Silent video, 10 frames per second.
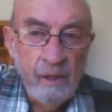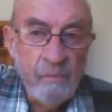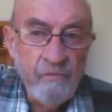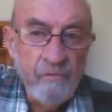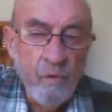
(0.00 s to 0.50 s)

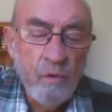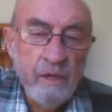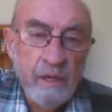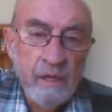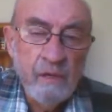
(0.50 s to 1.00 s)
Before
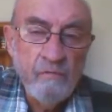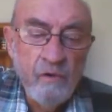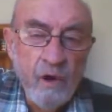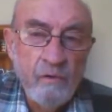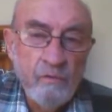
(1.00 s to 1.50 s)
getting
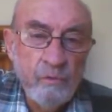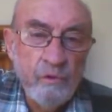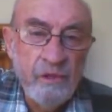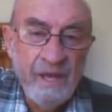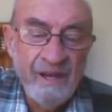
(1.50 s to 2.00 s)
involved
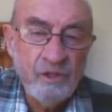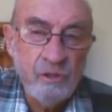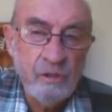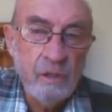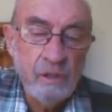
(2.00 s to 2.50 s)
with the
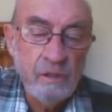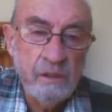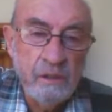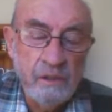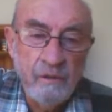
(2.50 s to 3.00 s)
actual
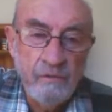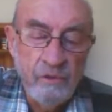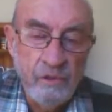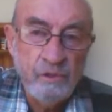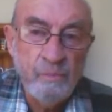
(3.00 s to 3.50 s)
content of
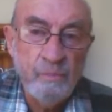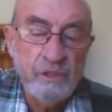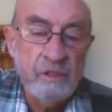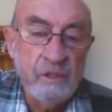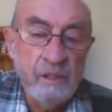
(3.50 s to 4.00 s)
this
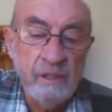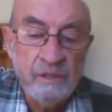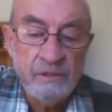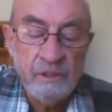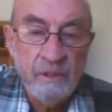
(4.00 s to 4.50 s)
particular
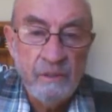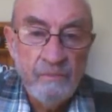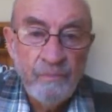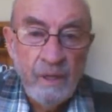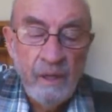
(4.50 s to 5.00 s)
lesson,
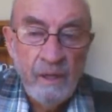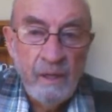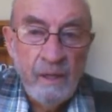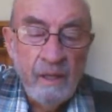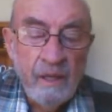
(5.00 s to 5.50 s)

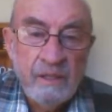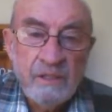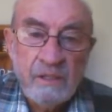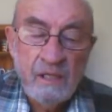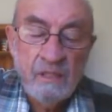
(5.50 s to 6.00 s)
let's
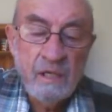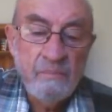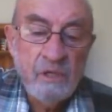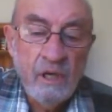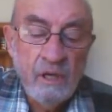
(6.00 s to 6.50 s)
take some
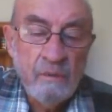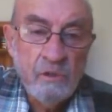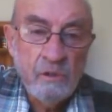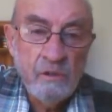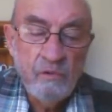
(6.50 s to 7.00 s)
time
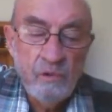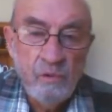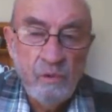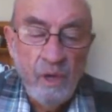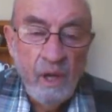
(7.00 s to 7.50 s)
to
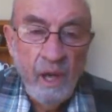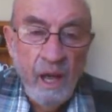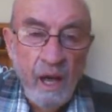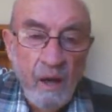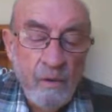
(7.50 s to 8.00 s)
review
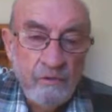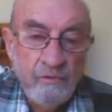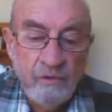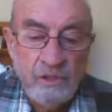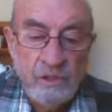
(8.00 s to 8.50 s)
how it
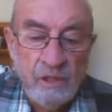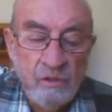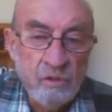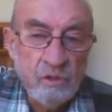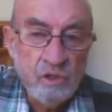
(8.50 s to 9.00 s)
fits
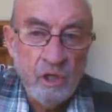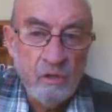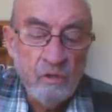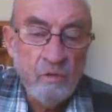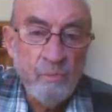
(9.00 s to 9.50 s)
into the
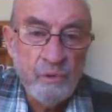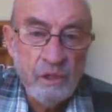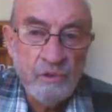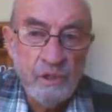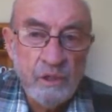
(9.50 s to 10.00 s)
total
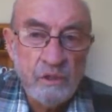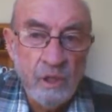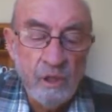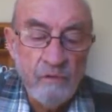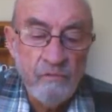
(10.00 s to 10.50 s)
process
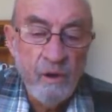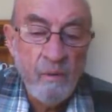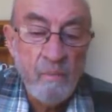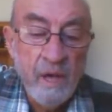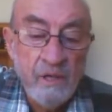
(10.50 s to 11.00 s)
of
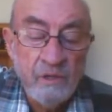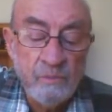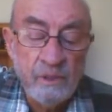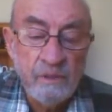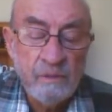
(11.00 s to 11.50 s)

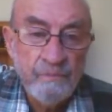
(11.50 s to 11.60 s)
management.